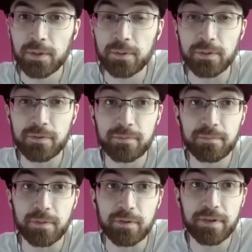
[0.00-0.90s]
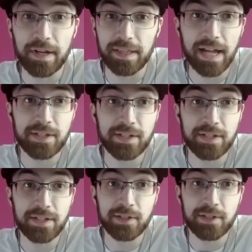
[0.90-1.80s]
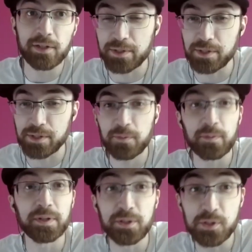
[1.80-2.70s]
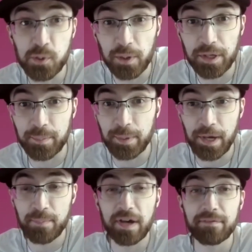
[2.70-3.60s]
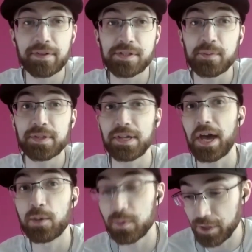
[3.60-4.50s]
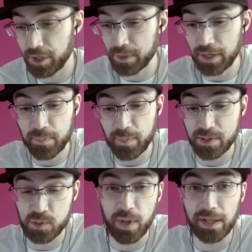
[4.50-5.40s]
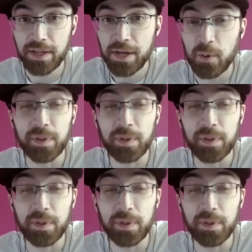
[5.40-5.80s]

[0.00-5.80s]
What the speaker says: Well, you've got a lot to look forward to with the tour coming up, obviously with the album coming up as well.